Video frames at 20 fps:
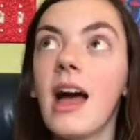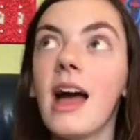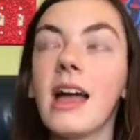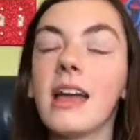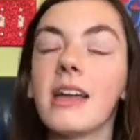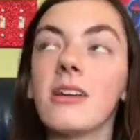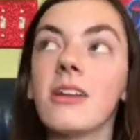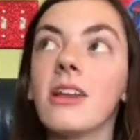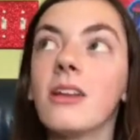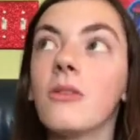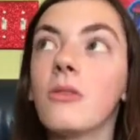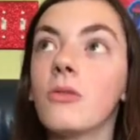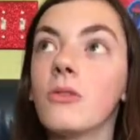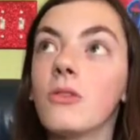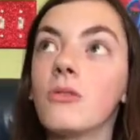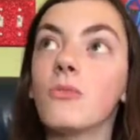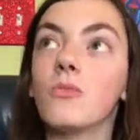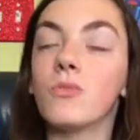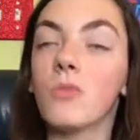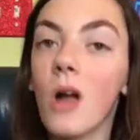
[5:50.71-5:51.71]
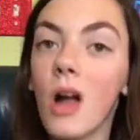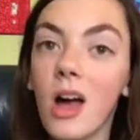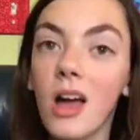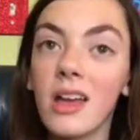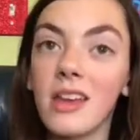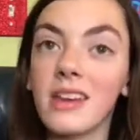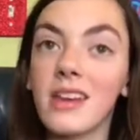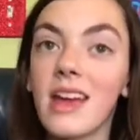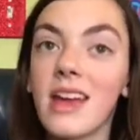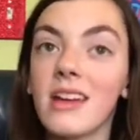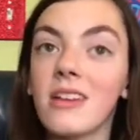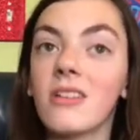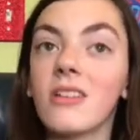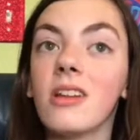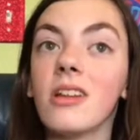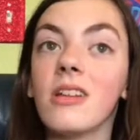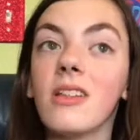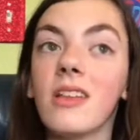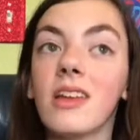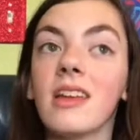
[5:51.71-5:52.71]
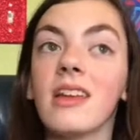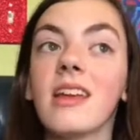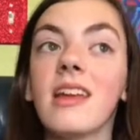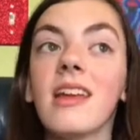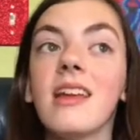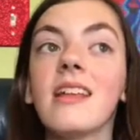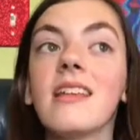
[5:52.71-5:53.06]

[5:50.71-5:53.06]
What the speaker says: I couldn't run, I couldn't like